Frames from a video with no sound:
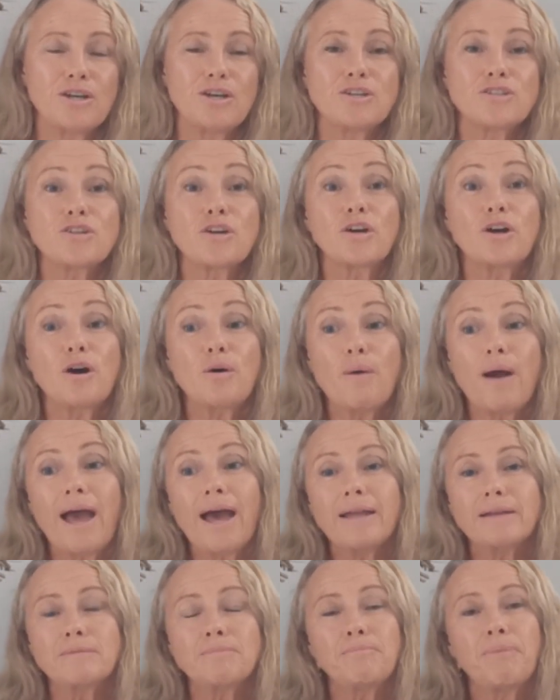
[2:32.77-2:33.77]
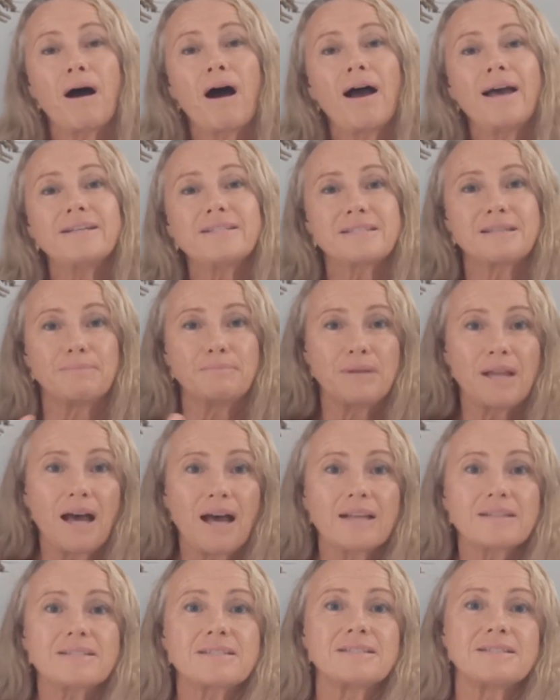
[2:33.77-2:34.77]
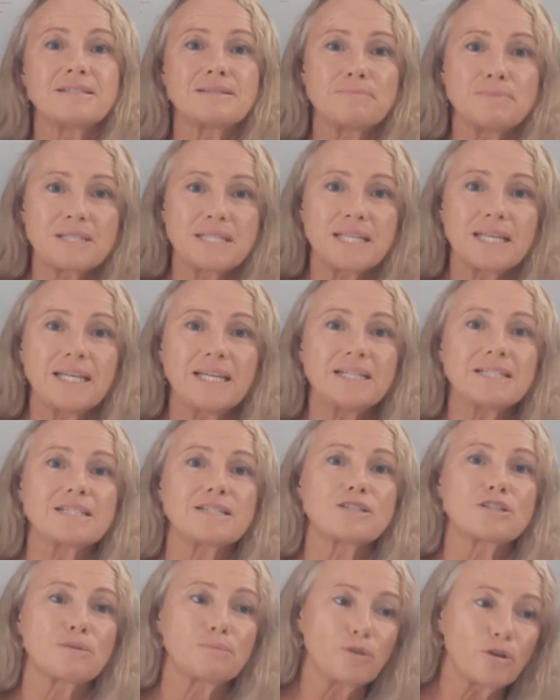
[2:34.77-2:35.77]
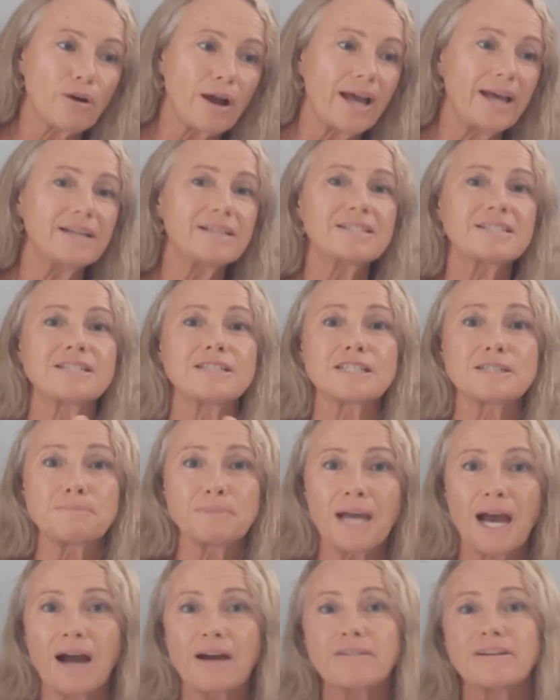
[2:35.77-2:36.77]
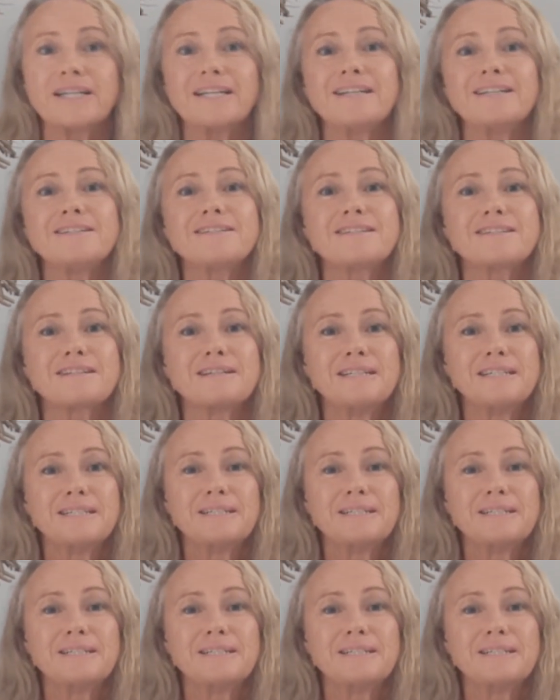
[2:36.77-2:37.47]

So go out and buy some nuts and some seeds and some grains and some curries,